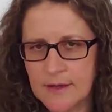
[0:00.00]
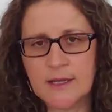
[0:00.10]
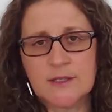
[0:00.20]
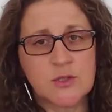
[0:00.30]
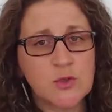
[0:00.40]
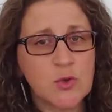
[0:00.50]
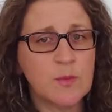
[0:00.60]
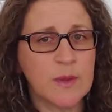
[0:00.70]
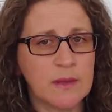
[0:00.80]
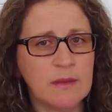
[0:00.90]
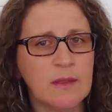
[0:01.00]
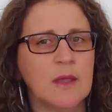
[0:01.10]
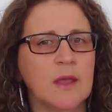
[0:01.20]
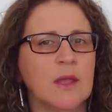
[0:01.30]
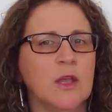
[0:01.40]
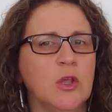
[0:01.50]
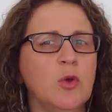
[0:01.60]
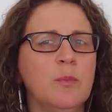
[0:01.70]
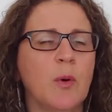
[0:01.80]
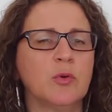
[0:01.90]
assuming you
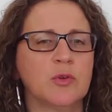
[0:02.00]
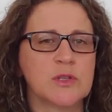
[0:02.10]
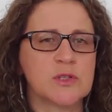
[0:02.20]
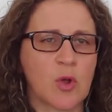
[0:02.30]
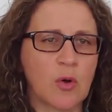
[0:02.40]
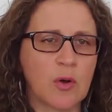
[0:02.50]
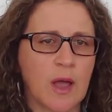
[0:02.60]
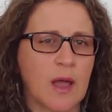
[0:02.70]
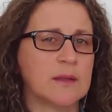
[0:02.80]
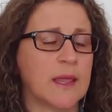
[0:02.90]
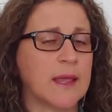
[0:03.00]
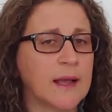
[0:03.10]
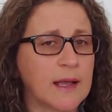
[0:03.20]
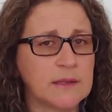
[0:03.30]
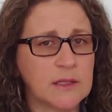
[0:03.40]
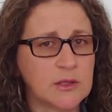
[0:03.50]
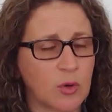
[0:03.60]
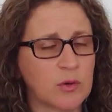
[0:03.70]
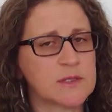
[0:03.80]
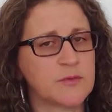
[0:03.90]
bought a stock at
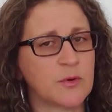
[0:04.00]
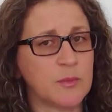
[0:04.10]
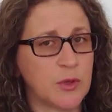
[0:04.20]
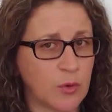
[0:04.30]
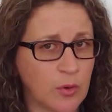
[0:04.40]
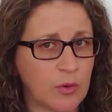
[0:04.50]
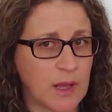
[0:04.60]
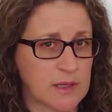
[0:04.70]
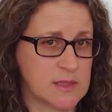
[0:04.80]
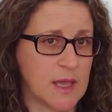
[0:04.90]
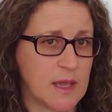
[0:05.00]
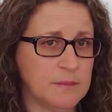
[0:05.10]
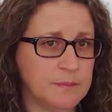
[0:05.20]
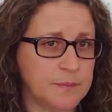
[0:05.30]
$100 from Hugo last year,